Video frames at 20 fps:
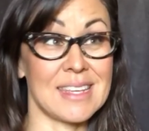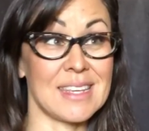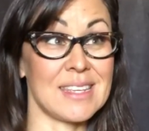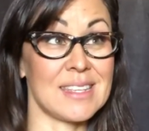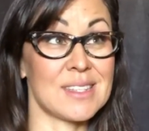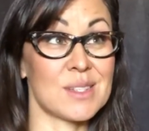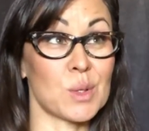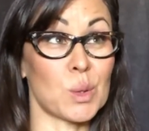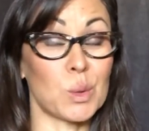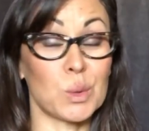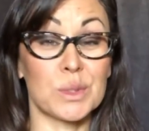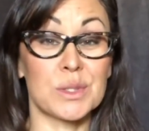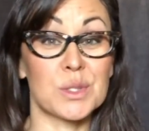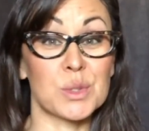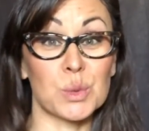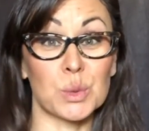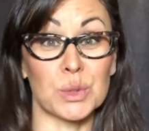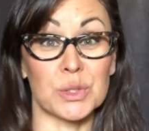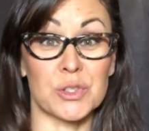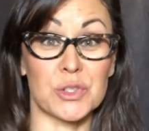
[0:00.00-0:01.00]
these old
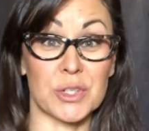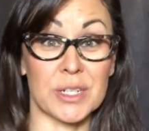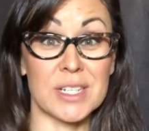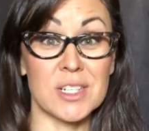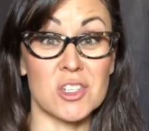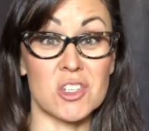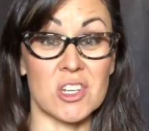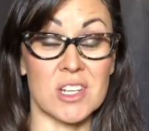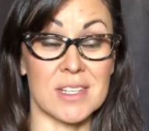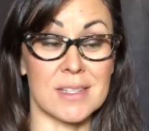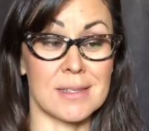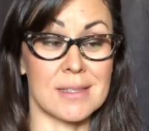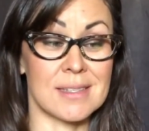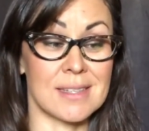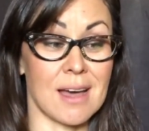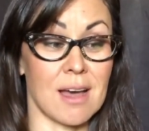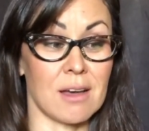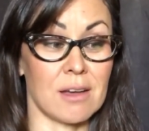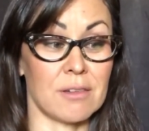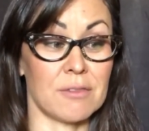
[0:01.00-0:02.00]
school traditions
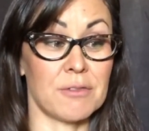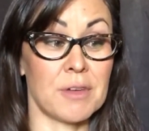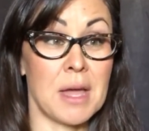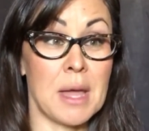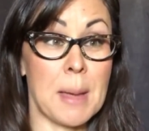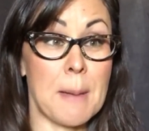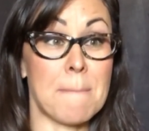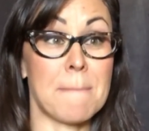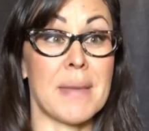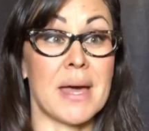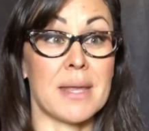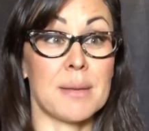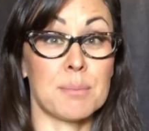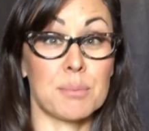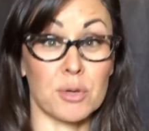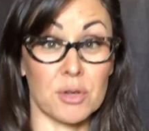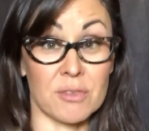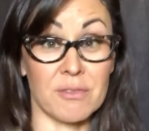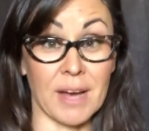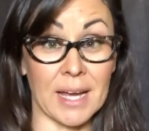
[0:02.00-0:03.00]
of men
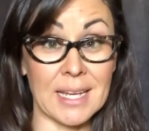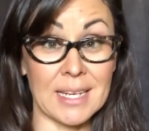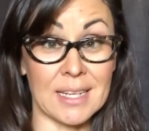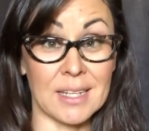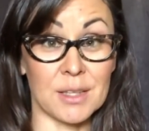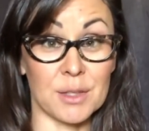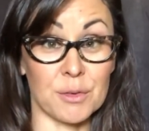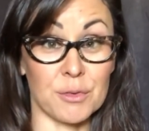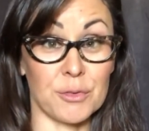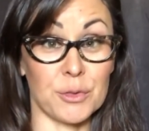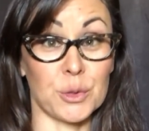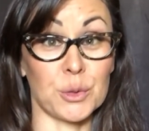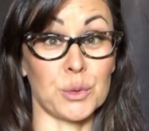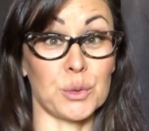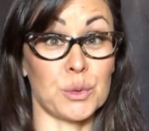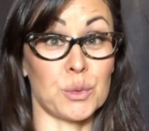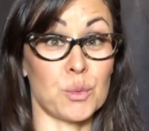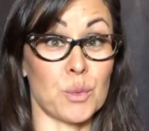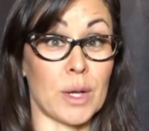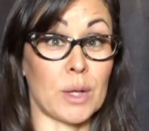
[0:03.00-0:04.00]
providing the
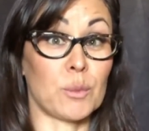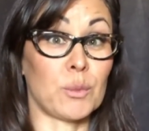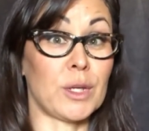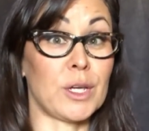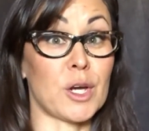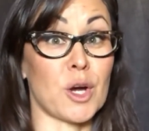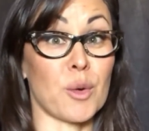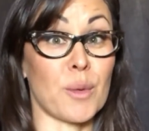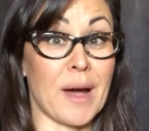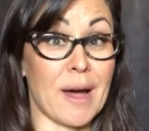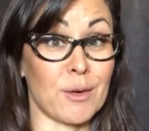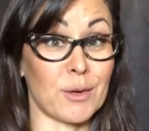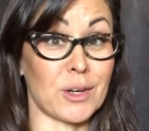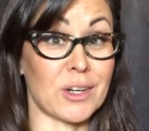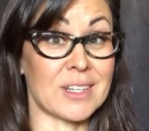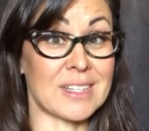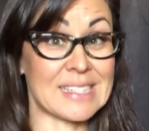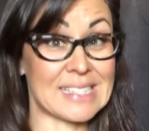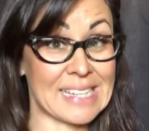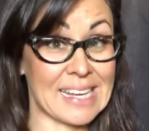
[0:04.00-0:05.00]
food when we go out
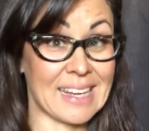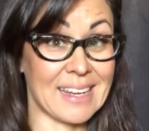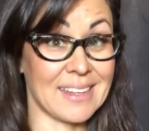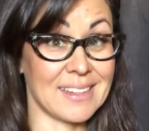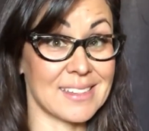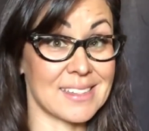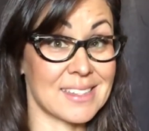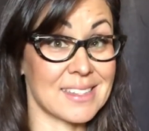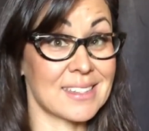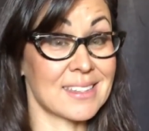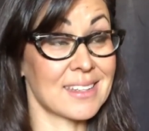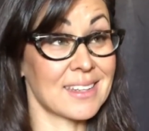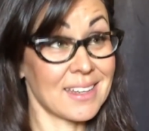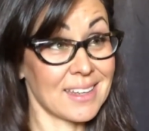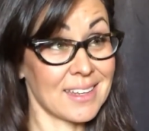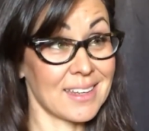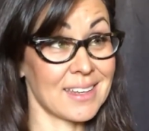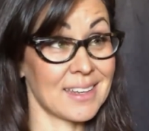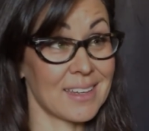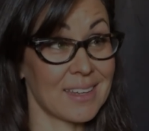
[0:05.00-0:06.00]
on a date.
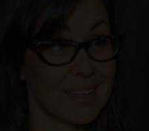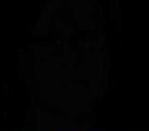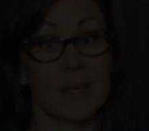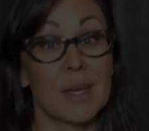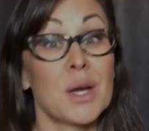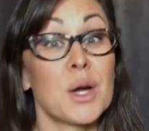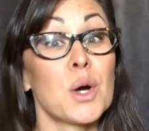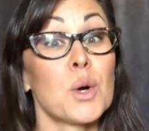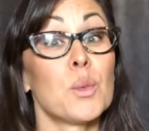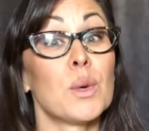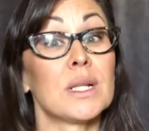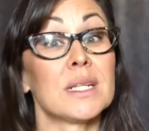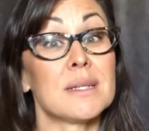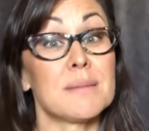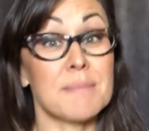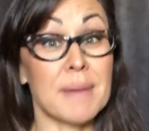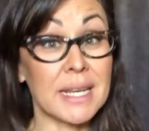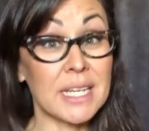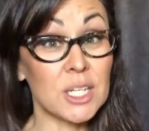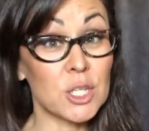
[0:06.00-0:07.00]
Well,
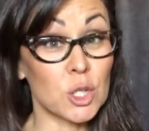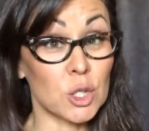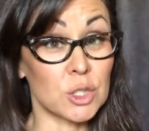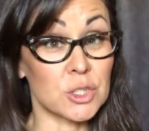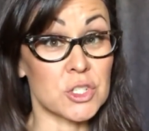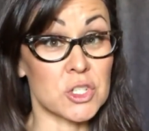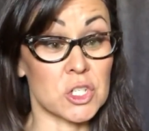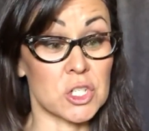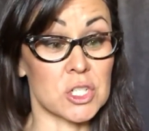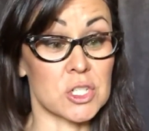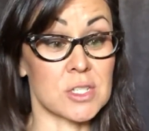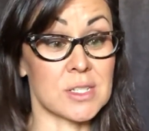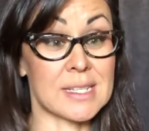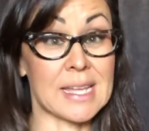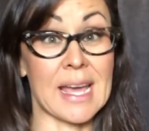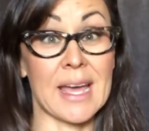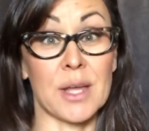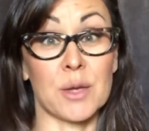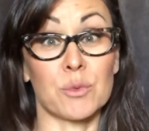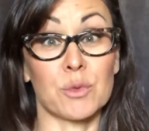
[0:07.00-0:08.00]
in many cultures
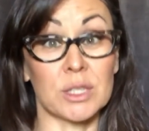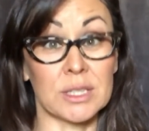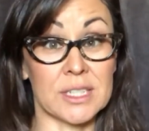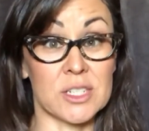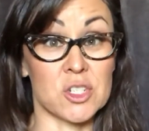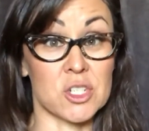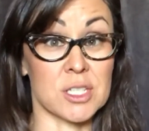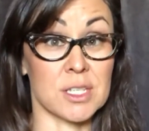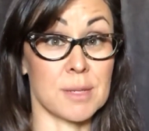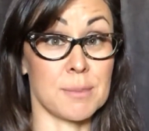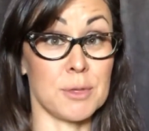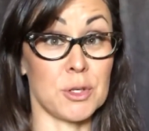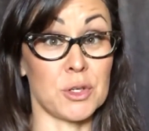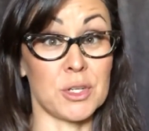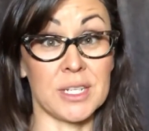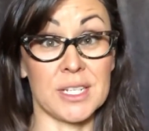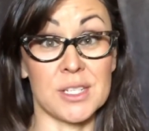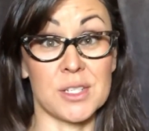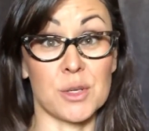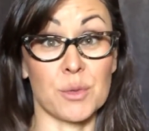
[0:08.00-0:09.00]
and religious
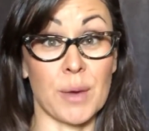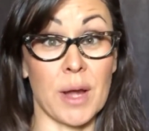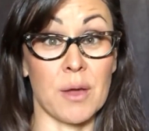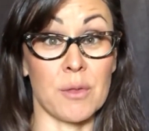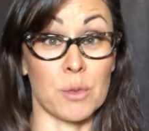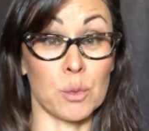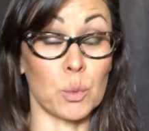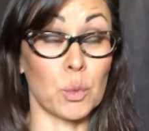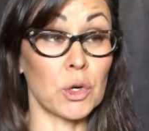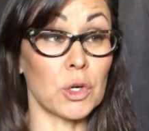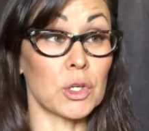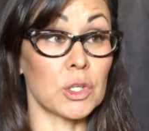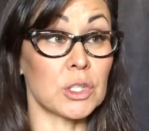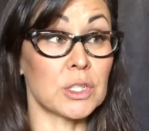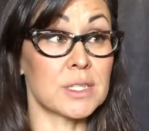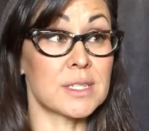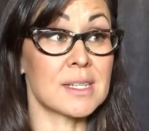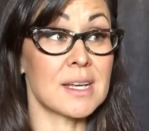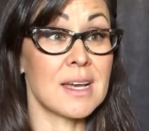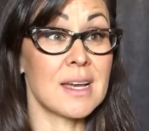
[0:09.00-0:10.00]
communities around the
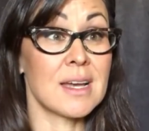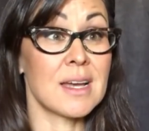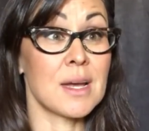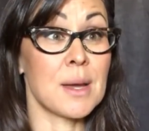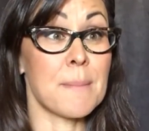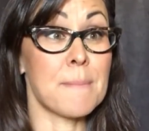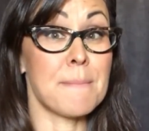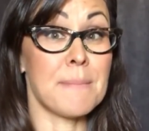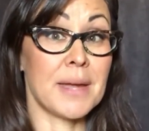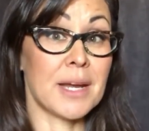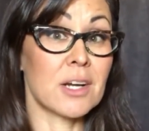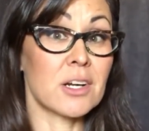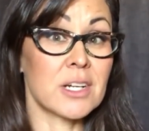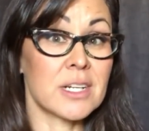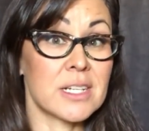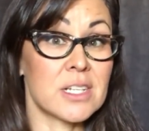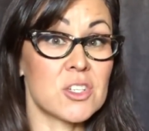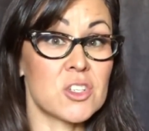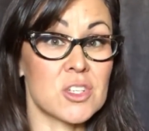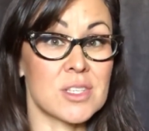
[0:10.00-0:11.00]
world,
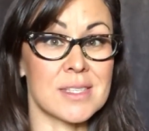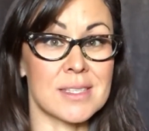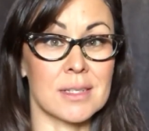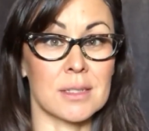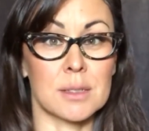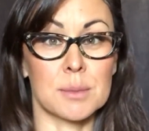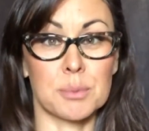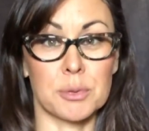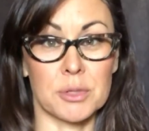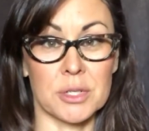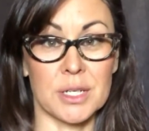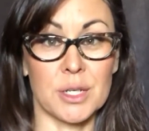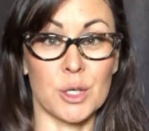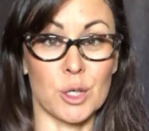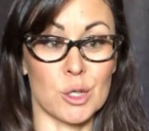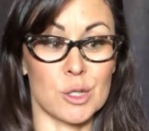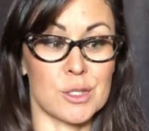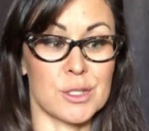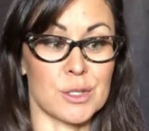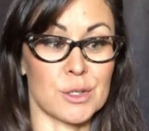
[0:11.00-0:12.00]
marriage is still a
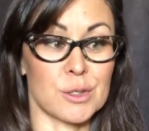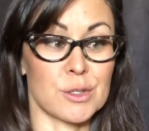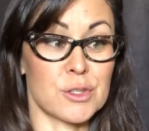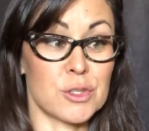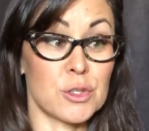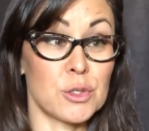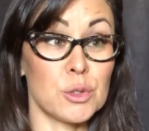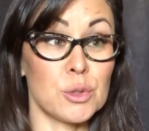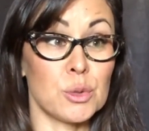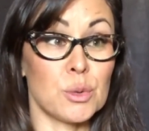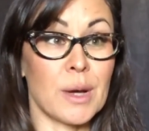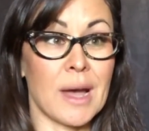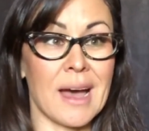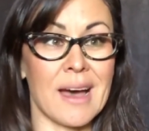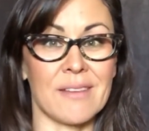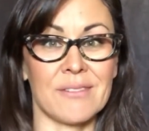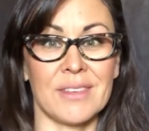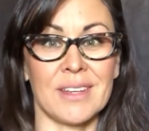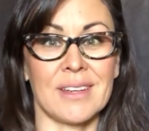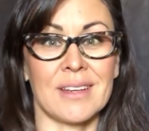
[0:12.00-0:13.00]
precursor to
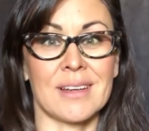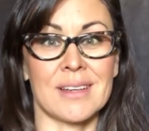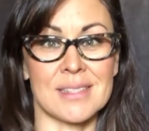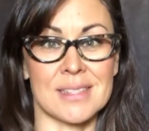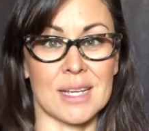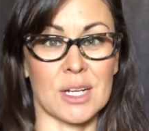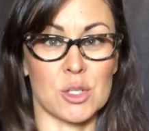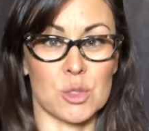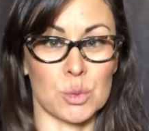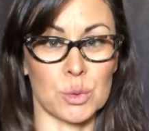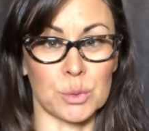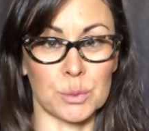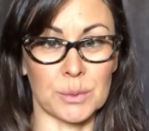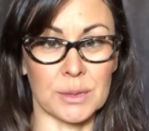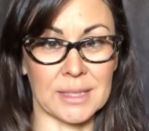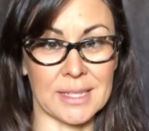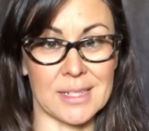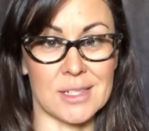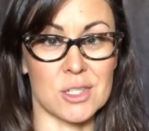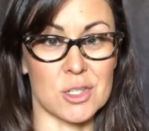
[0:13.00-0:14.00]
having a sexual
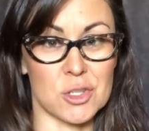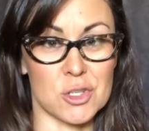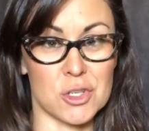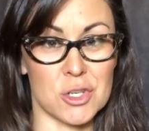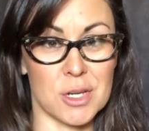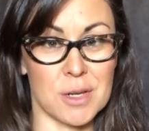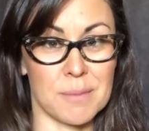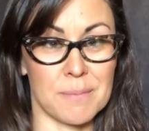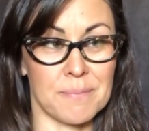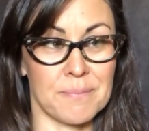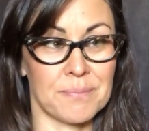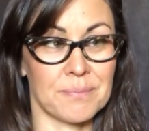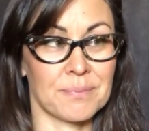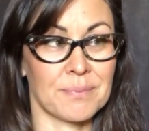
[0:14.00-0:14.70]
relationship.